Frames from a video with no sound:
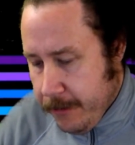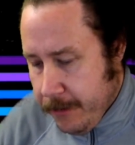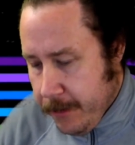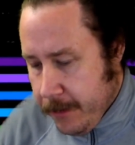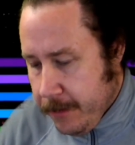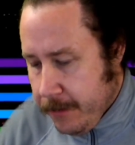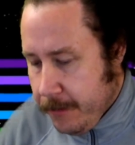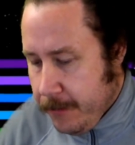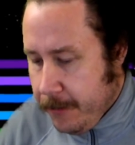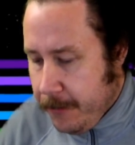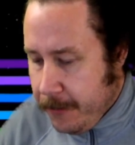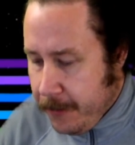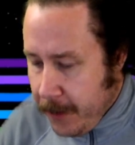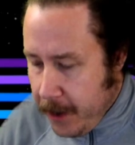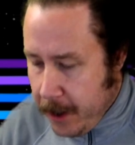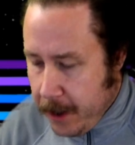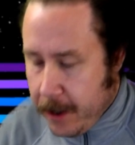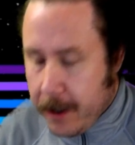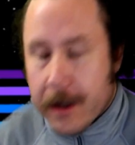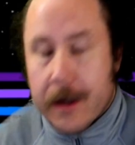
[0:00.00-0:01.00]
fuck,
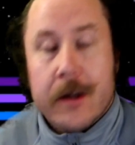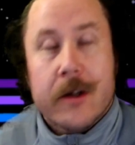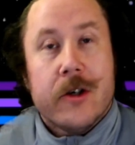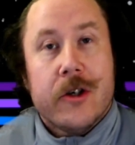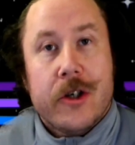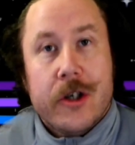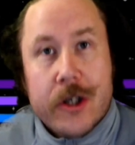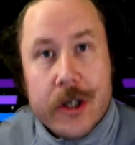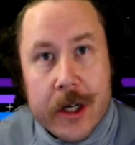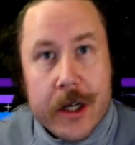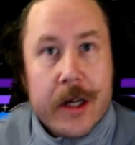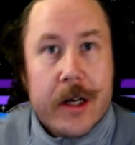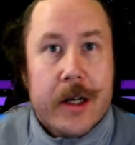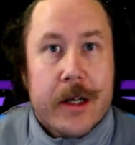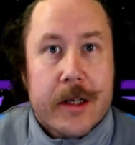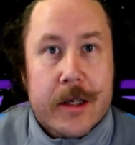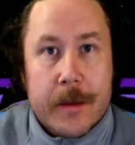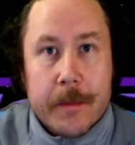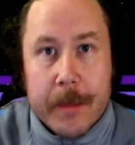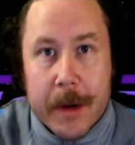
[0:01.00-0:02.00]
shit is
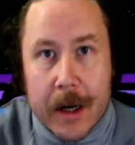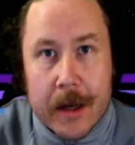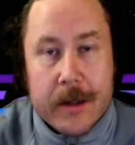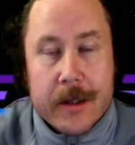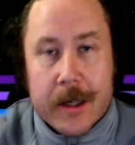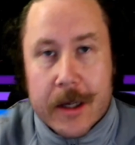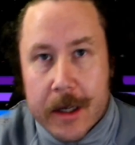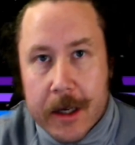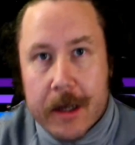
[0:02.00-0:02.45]
about to get